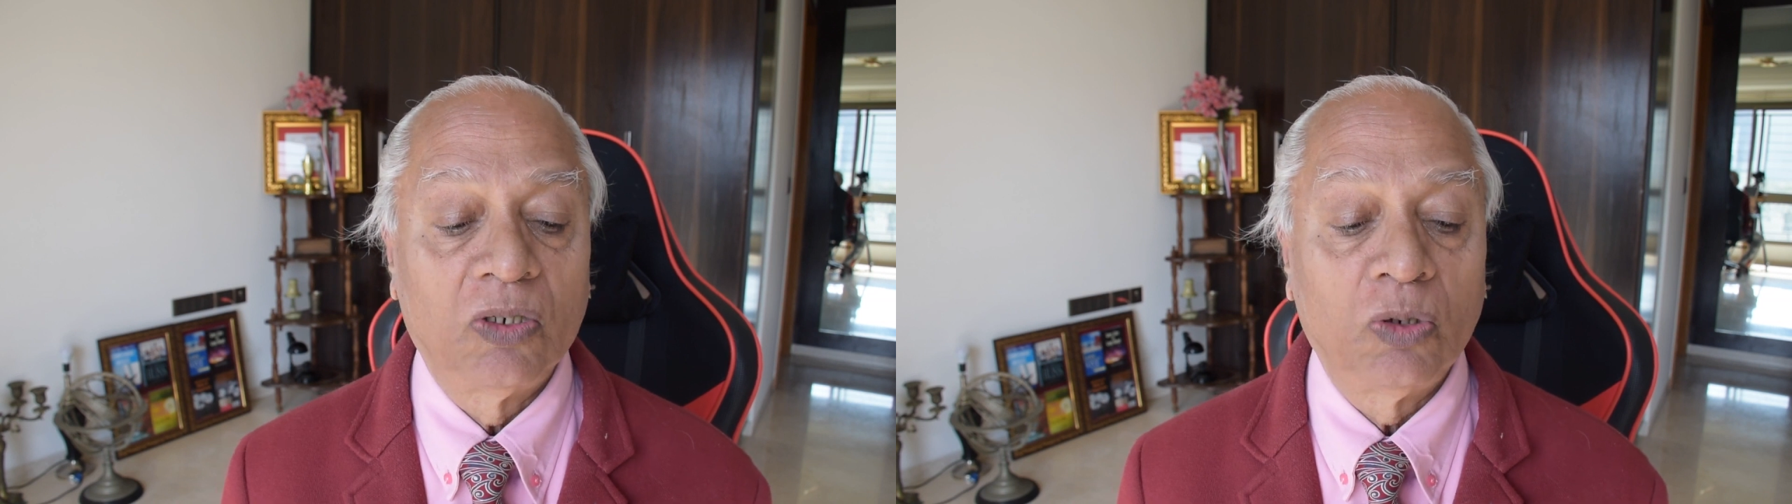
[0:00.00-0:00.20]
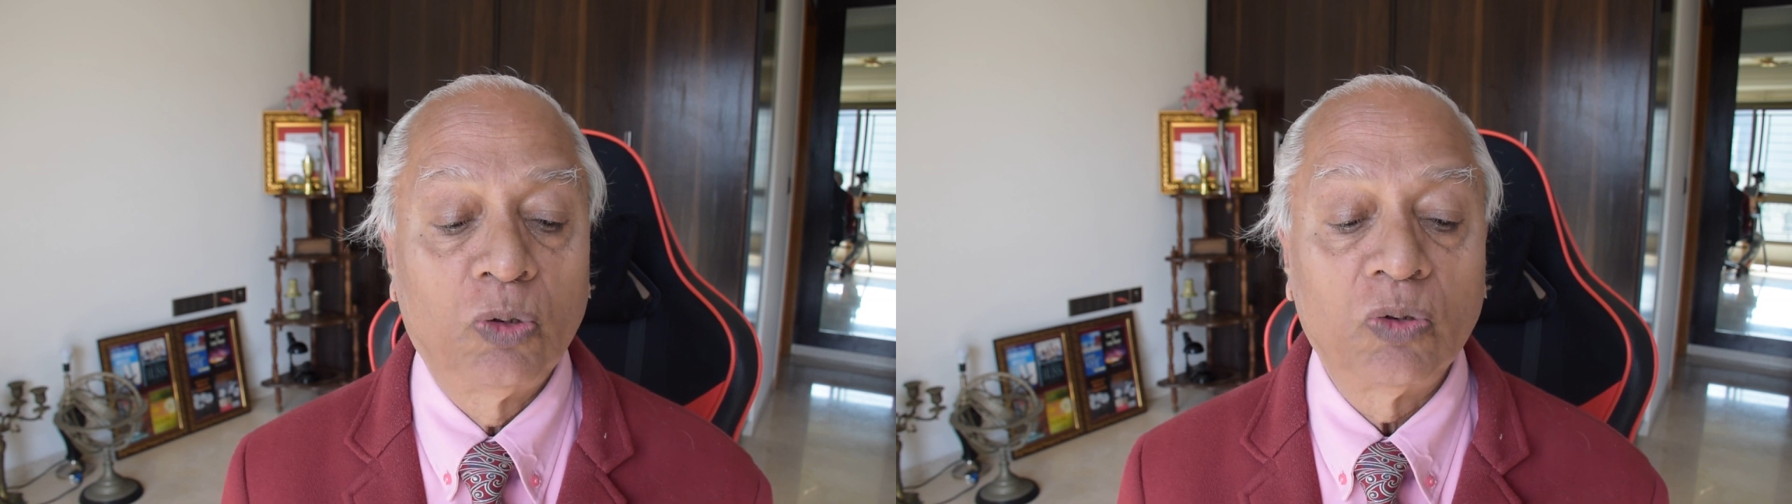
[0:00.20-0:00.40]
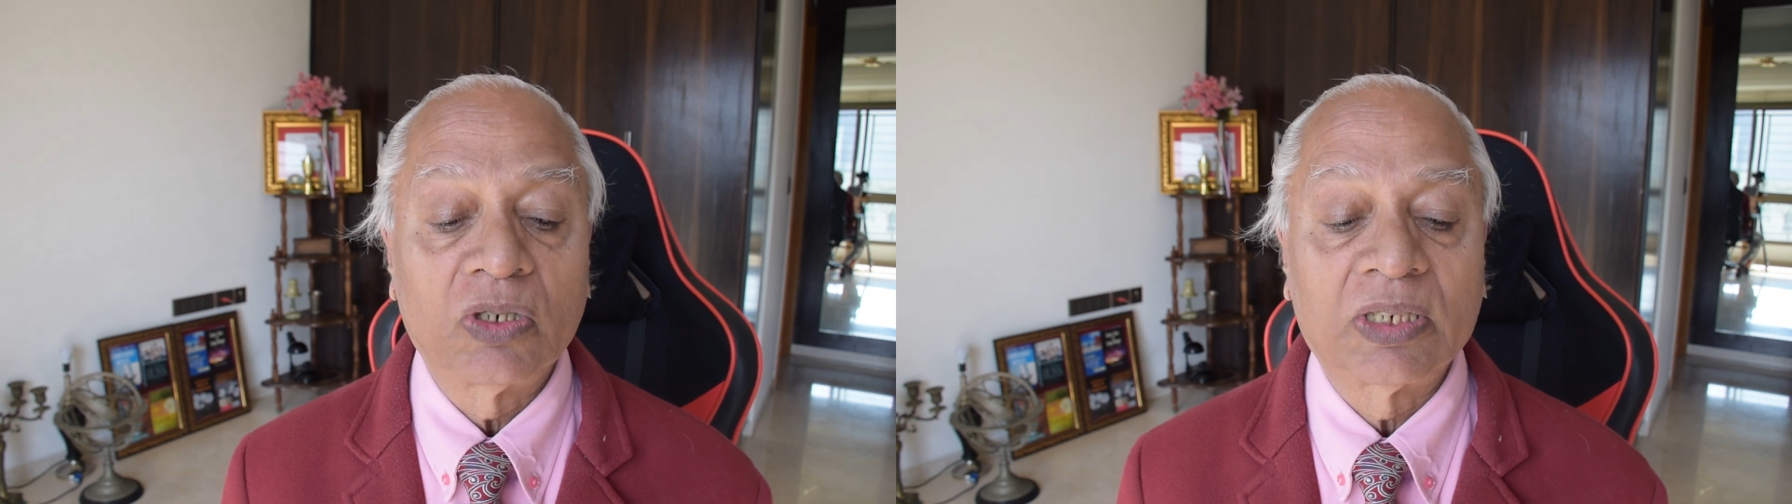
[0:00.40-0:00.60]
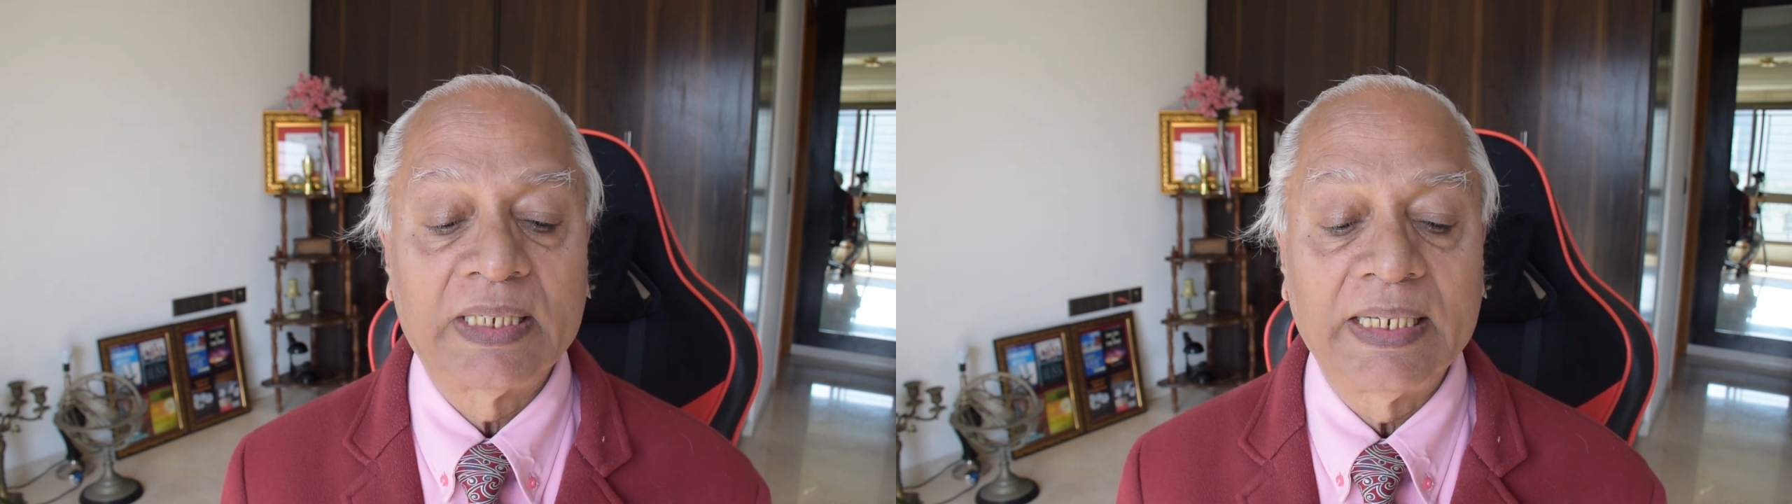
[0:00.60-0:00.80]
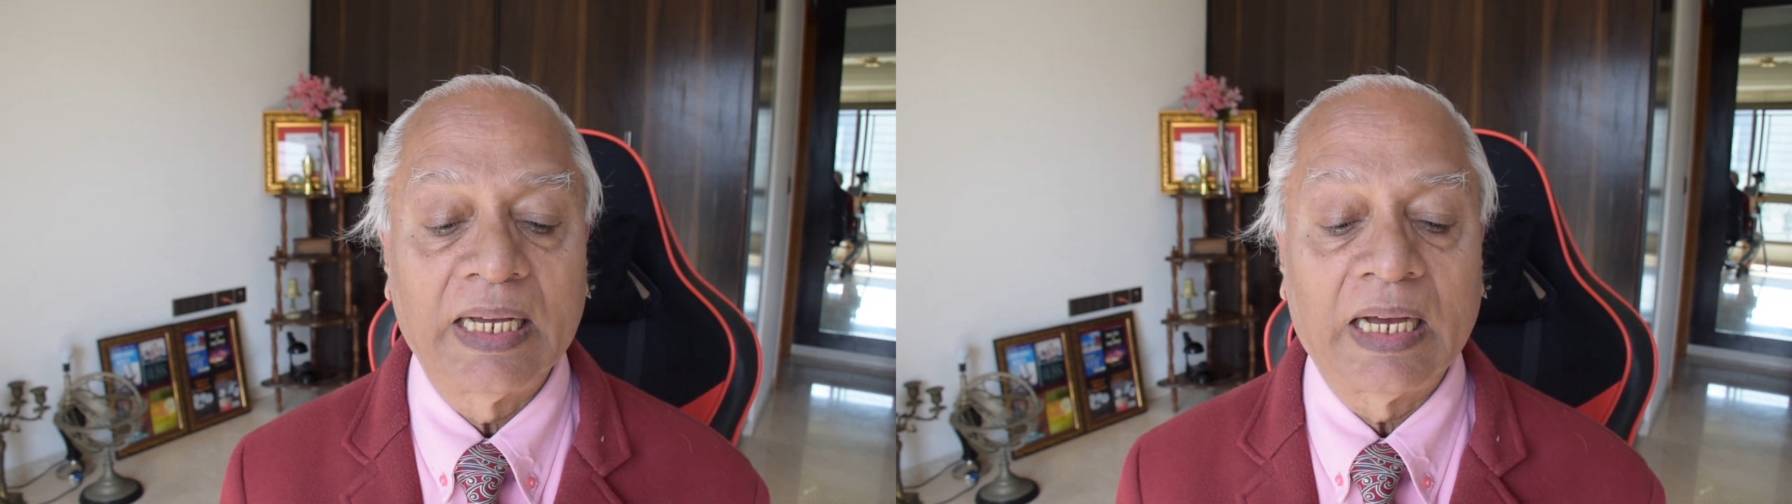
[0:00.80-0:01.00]
do not
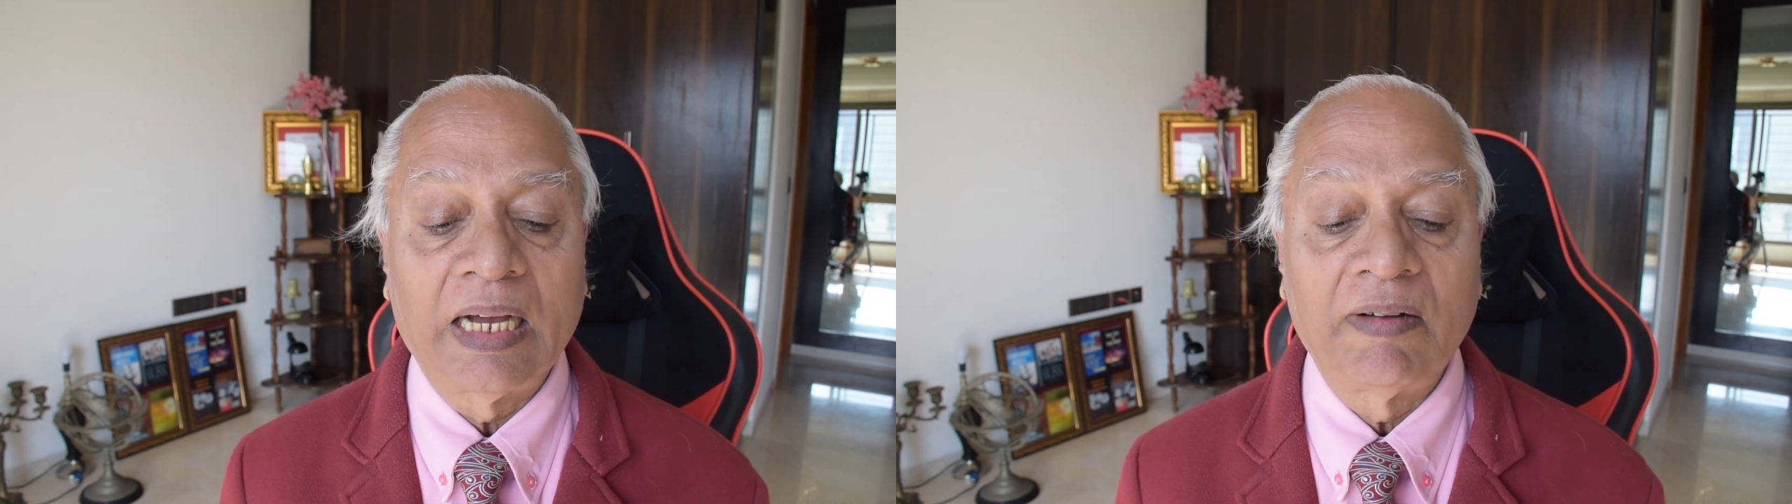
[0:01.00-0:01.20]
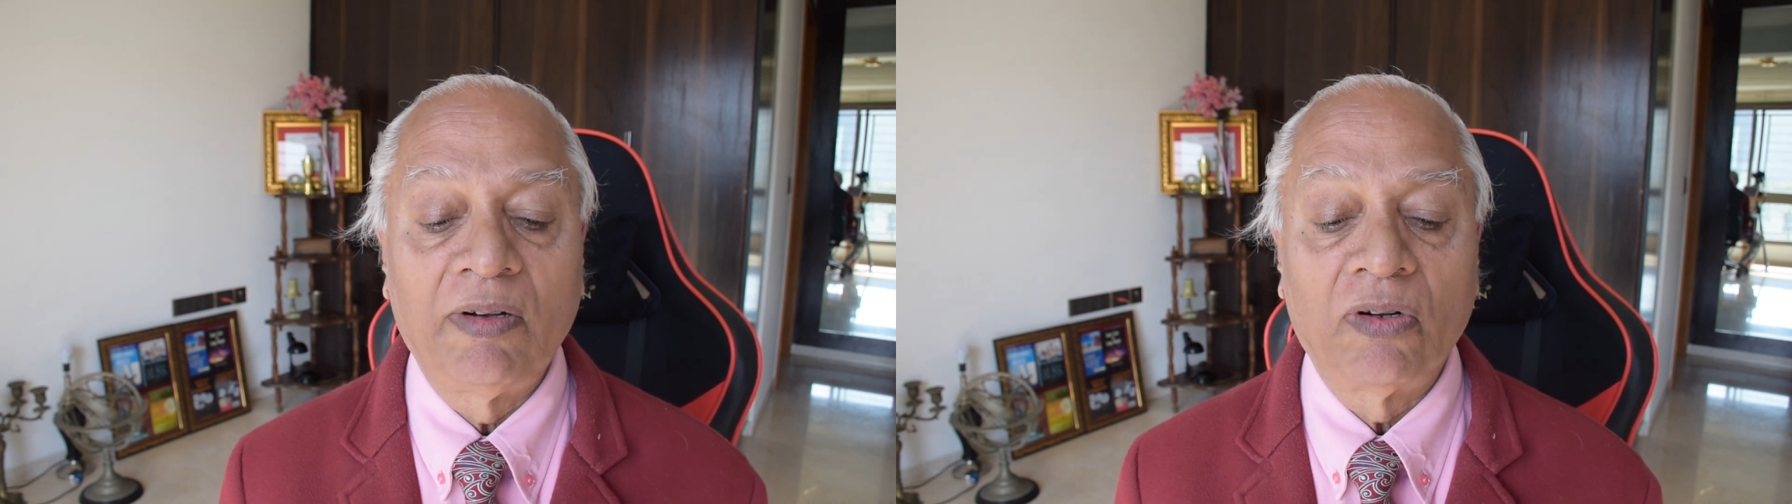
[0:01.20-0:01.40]
say, "I will